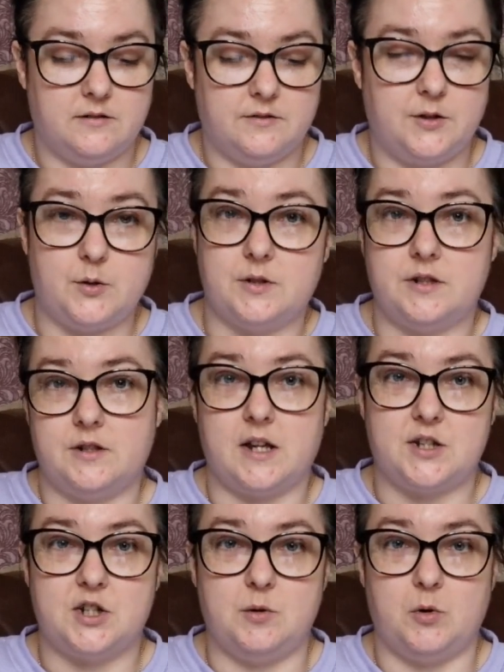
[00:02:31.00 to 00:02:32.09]
those last
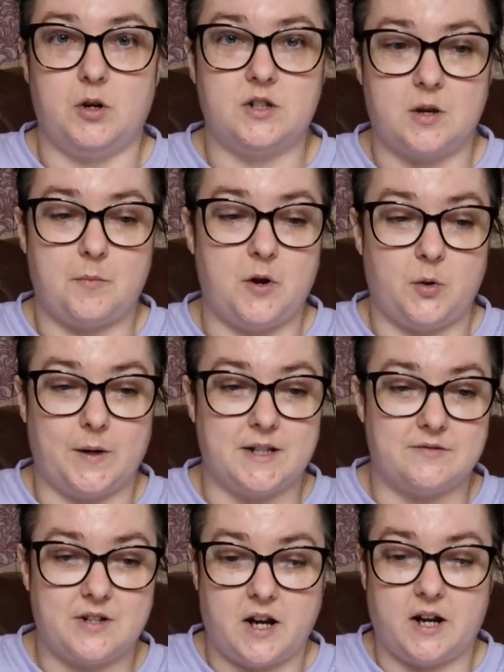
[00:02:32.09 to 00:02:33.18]
2 books, Serpent and the Wings
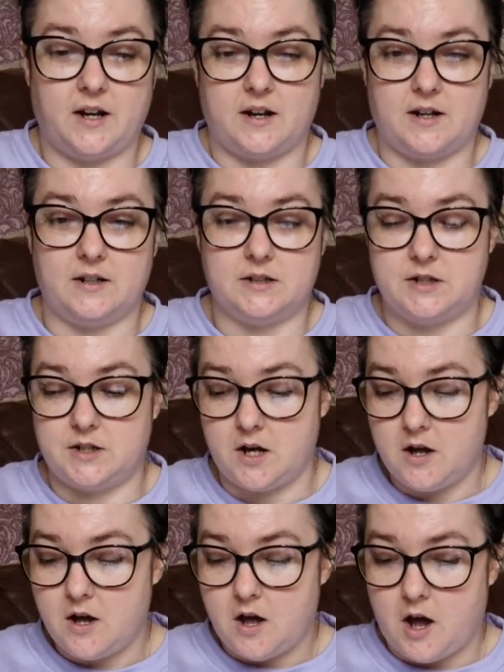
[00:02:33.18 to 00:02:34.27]
of Night
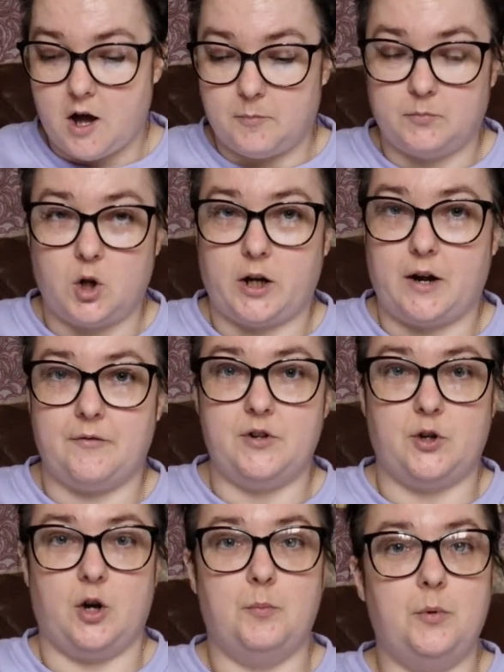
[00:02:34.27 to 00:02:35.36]
and Lock Every
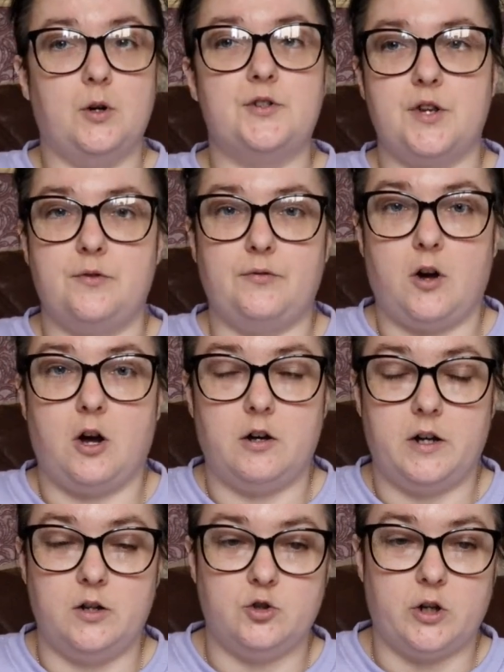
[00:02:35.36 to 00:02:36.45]
Door. But so far,
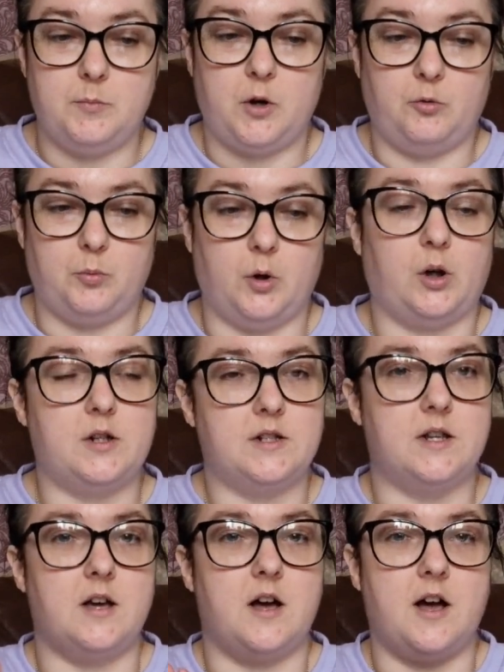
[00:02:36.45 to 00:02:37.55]
enjoying both books,
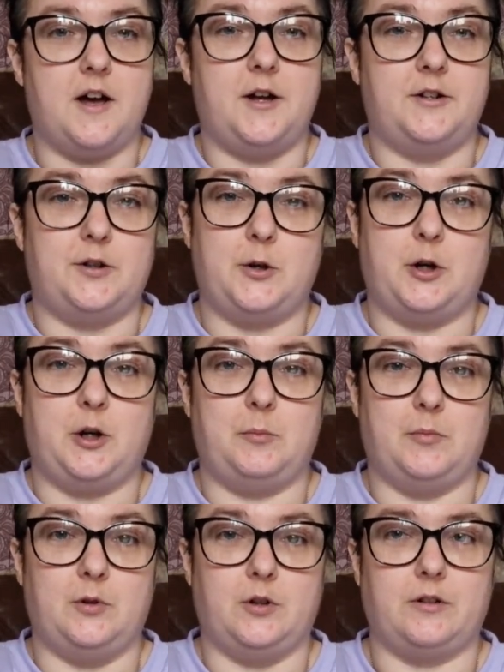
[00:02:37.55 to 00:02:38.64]
and I'm
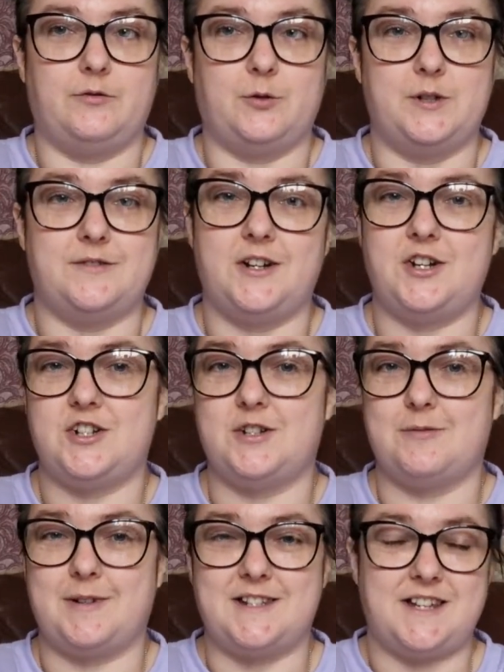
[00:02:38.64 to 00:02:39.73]
looking forward to finishing
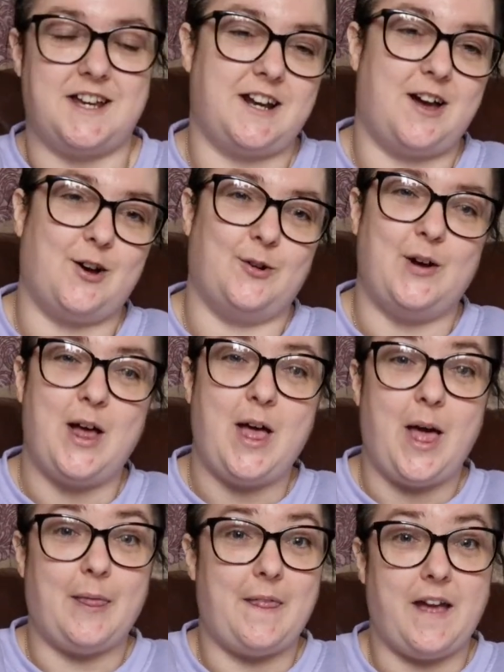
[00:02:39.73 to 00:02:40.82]
them and seeing how
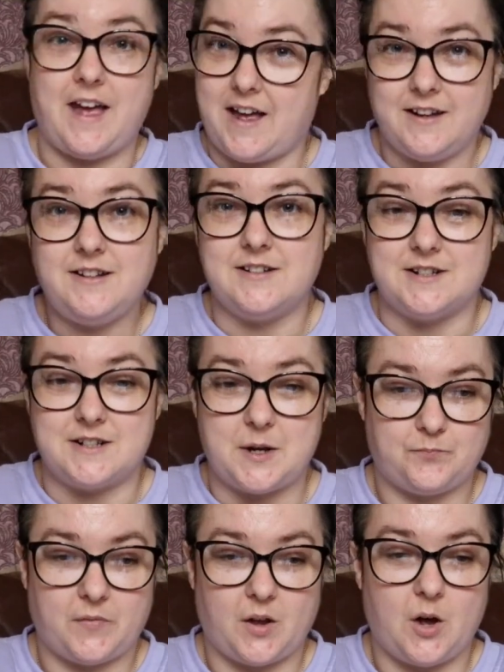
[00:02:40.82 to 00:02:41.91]
they end.
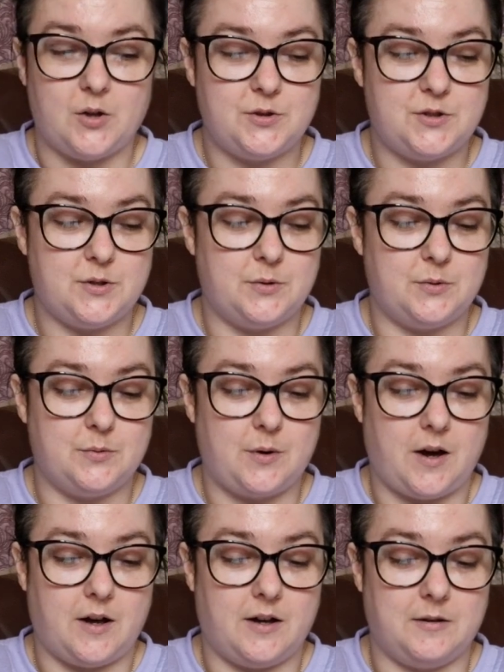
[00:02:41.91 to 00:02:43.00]
On to
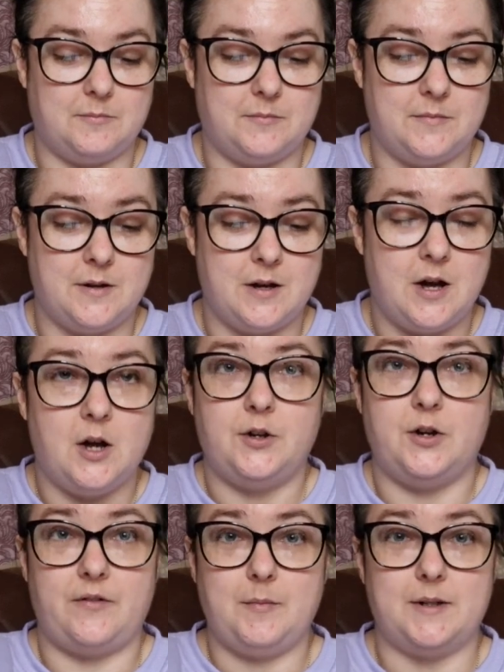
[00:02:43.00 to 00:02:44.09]

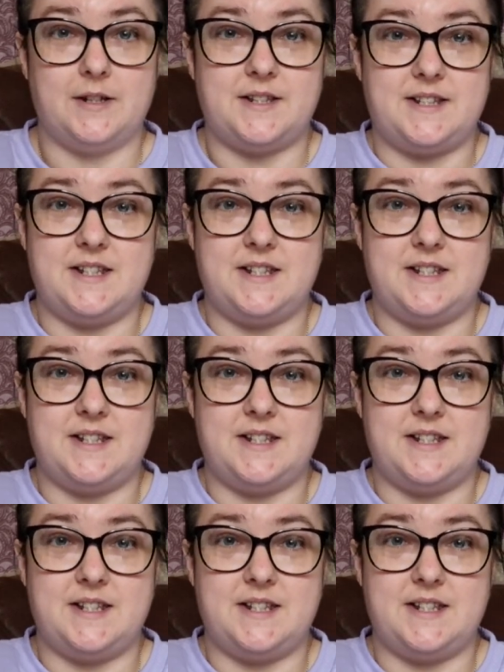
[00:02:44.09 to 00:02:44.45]
November's